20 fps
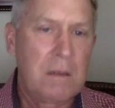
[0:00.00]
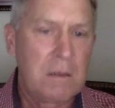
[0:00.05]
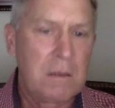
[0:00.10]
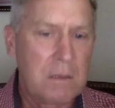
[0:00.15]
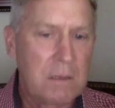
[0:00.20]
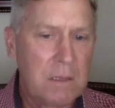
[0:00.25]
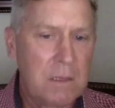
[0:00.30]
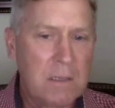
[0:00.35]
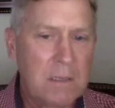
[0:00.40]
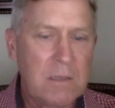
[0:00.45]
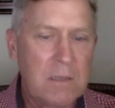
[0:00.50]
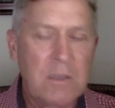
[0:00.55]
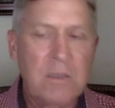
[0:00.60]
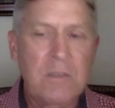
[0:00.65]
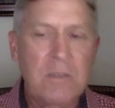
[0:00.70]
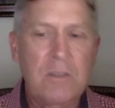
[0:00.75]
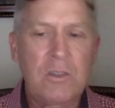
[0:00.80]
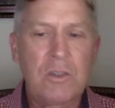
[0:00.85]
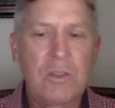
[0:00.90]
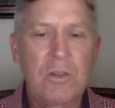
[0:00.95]
This
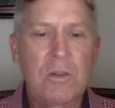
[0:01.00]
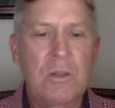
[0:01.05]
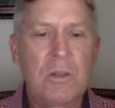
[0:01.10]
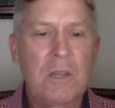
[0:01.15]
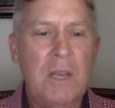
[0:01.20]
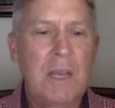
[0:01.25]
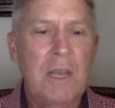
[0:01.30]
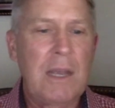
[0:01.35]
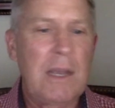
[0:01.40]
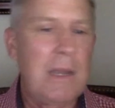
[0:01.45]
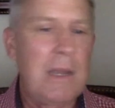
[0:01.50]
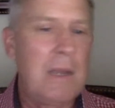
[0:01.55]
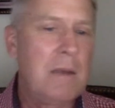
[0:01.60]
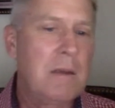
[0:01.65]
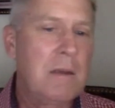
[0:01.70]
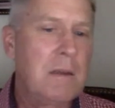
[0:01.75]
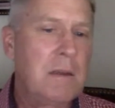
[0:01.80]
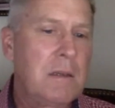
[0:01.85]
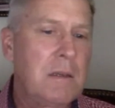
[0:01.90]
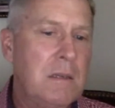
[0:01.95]
is your day
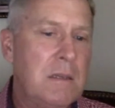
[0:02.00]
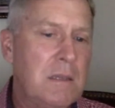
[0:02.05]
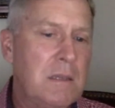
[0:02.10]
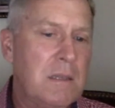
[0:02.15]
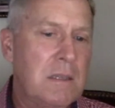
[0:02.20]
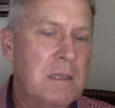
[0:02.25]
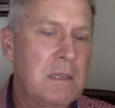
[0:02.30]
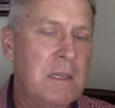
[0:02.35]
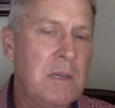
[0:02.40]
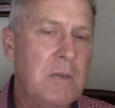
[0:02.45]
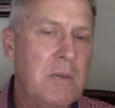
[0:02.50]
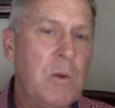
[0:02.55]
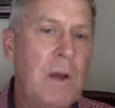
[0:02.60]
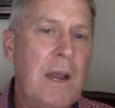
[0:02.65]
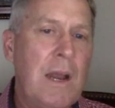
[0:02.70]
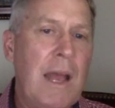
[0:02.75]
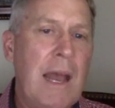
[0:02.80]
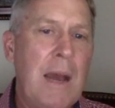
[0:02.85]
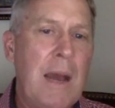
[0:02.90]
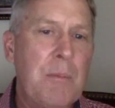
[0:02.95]
to see what
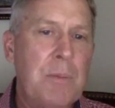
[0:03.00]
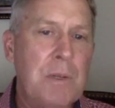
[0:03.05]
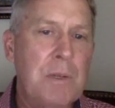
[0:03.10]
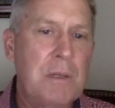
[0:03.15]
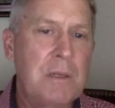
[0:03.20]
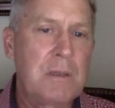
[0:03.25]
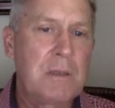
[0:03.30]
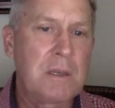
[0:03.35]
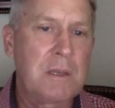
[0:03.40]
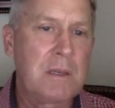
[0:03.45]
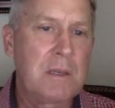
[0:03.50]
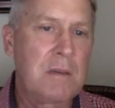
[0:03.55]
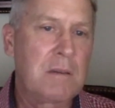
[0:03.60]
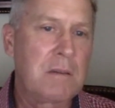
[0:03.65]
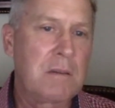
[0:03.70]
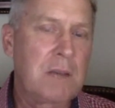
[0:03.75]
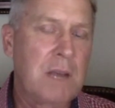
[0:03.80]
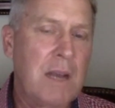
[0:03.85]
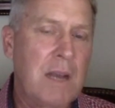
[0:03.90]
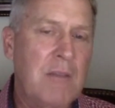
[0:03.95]
happens in
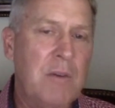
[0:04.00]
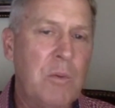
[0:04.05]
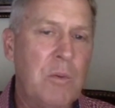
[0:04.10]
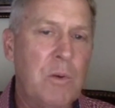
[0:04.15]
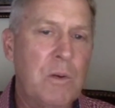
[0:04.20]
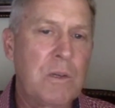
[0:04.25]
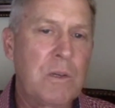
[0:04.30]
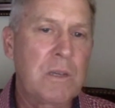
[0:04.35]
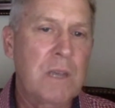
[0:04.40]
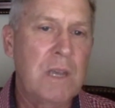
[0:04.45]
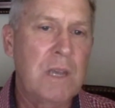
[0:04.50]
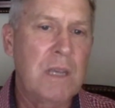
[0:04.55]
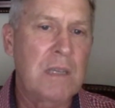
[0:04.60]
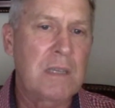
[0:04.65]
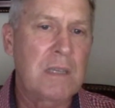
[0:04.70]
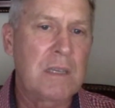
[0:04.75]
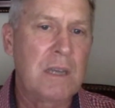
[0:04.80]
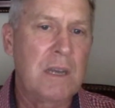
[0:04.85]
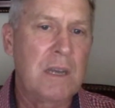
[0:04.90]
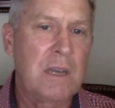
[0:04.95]
kind of a worst case
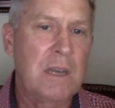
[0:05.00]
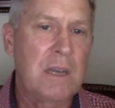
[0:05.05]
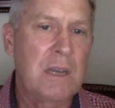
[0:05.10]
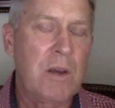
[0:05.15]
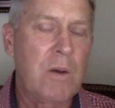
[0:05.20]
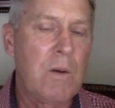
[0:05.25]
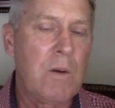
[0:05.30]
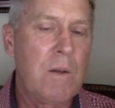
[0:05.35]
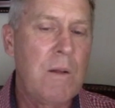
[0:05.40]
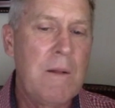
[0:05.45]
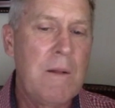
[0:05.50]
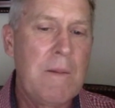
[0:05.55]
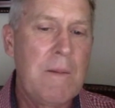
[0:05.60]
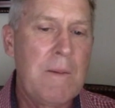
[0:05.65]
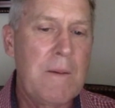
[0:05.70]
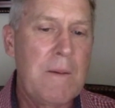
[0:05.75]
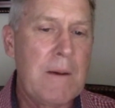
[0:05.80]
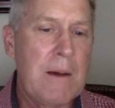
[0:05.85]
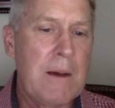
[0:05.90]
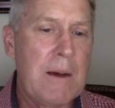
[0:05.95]
scenario.
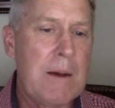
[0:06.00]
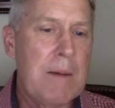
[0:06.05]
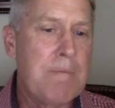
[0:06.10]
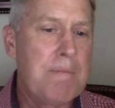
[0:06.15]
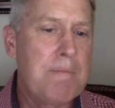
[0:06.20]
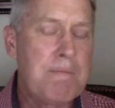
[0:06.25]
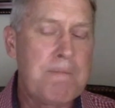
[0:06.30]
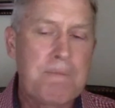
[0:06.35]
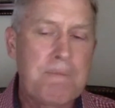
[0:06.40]
Um,